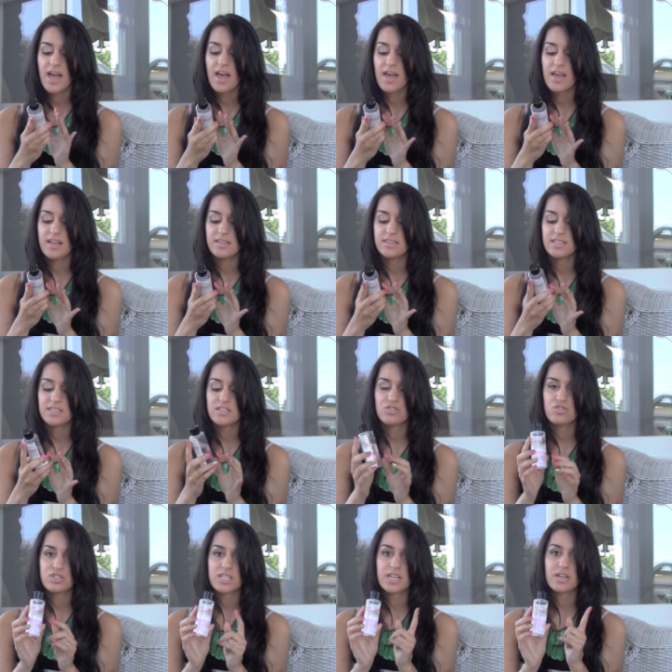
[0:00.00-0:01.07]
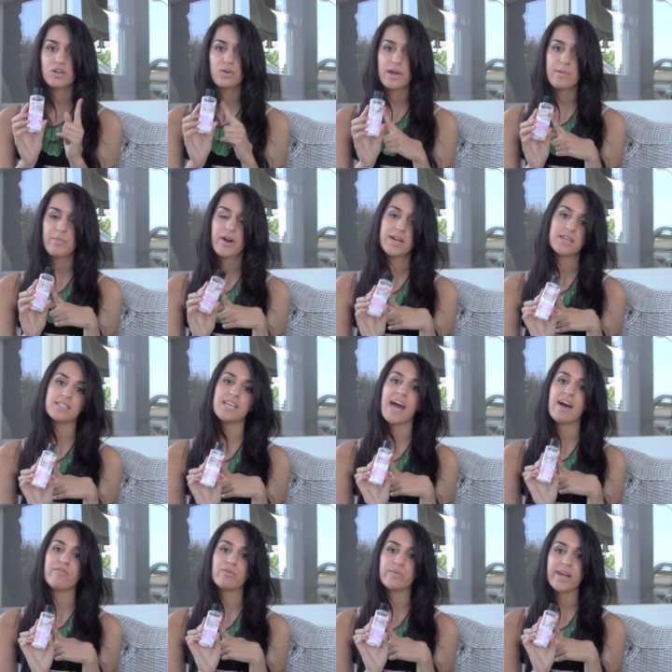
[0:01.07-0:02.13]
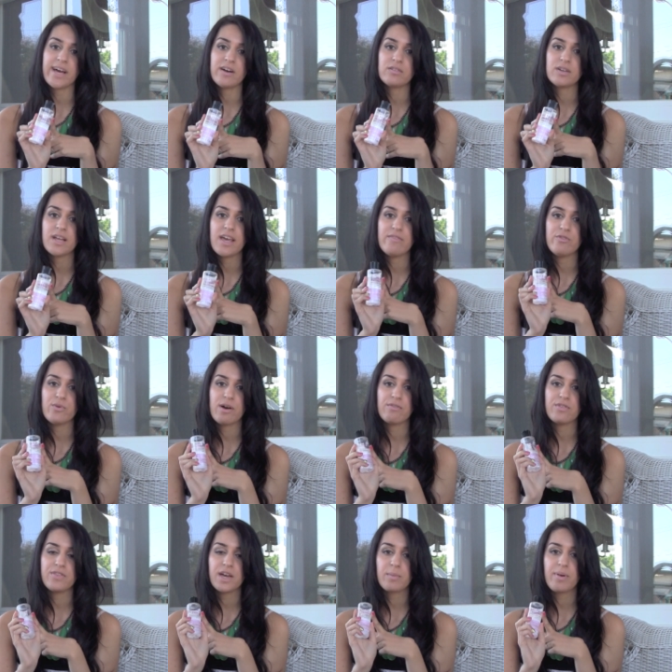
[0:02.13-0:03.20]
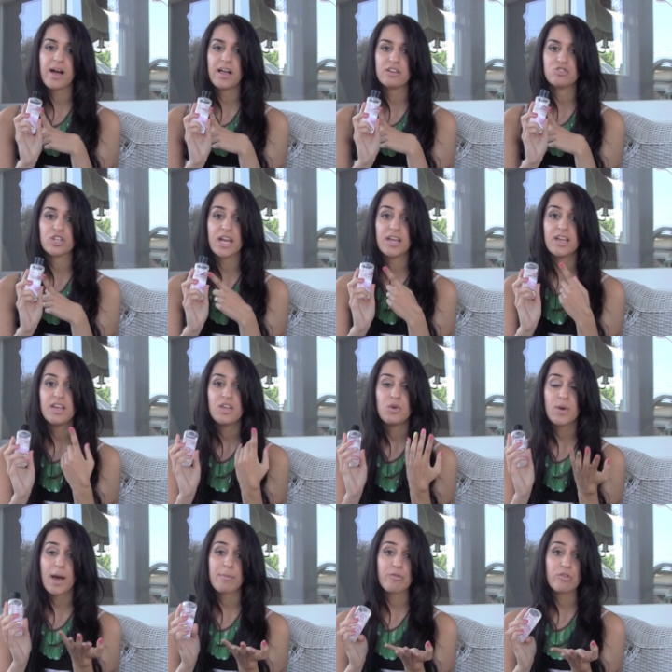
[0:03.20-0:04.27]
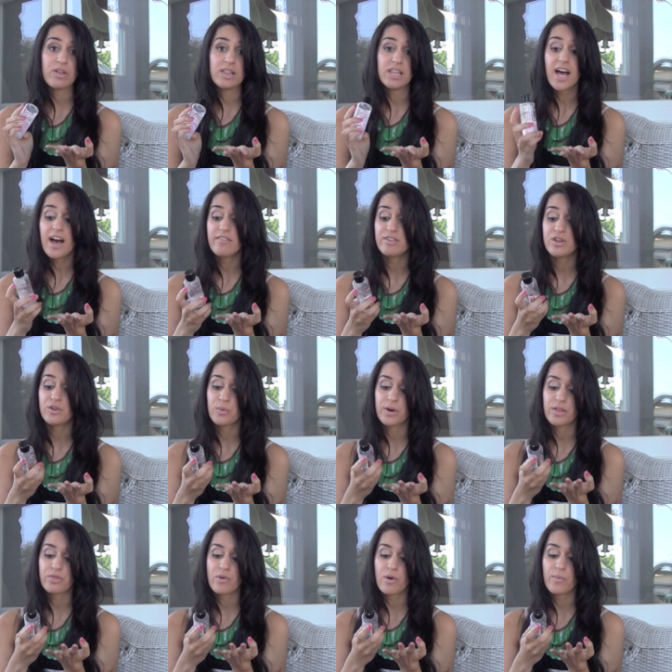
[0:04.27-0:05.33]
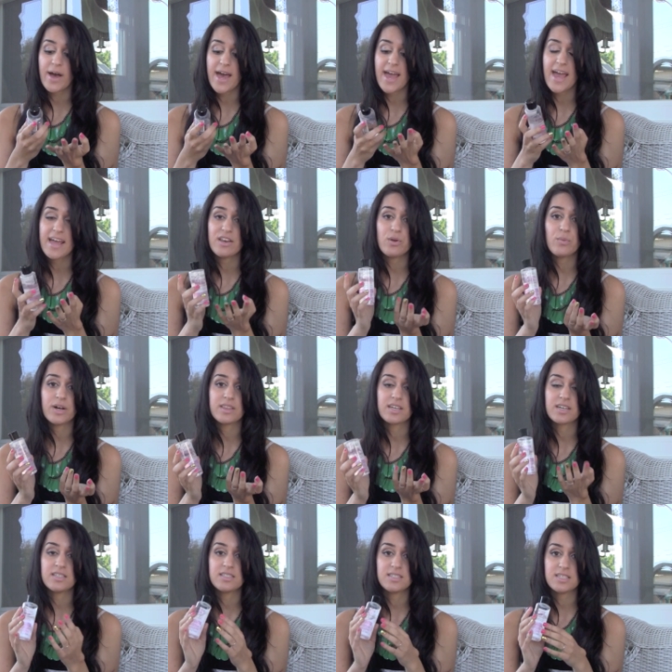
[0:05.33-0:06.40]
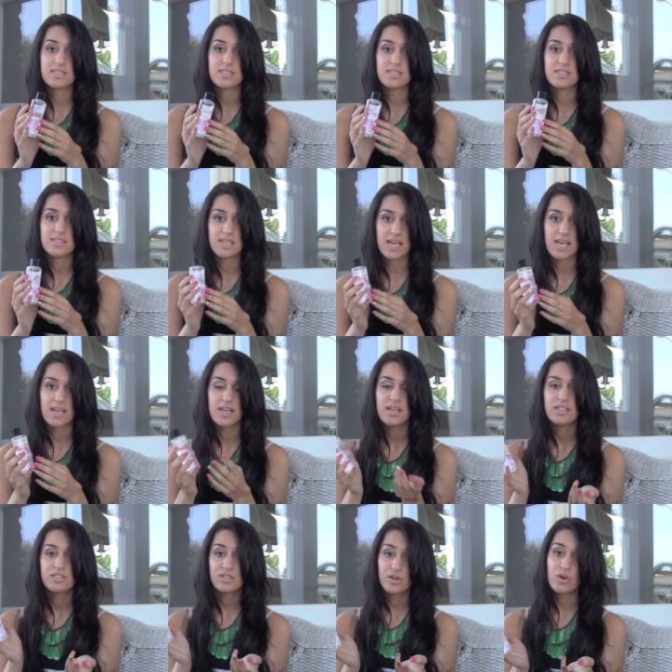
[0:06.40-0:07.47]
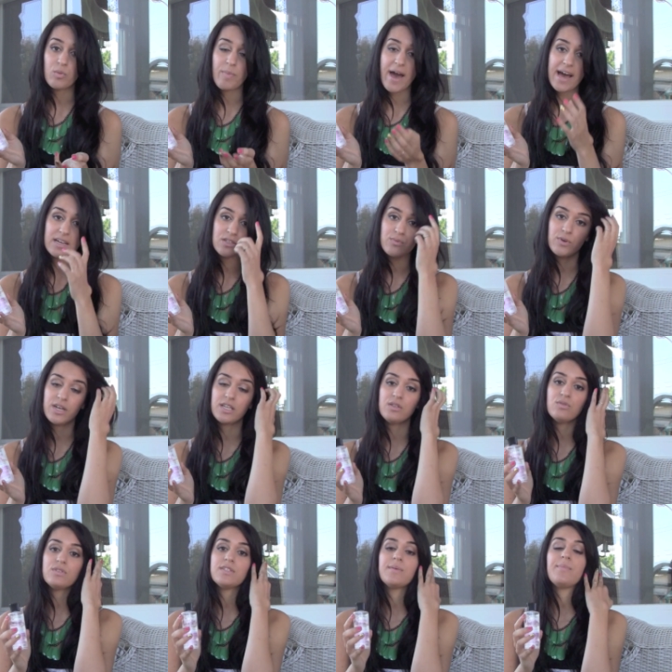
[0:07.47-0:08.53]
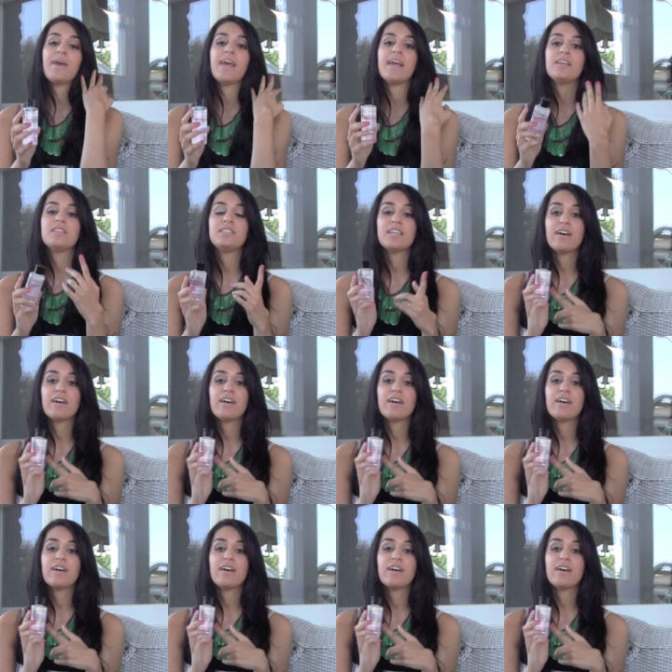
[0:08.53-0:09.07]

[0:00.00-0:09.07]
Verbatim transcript: And this is just like a great product to have around if thick polish that you absolutely love and you don't want to throw away and you want the consistency to go back to what it used to be.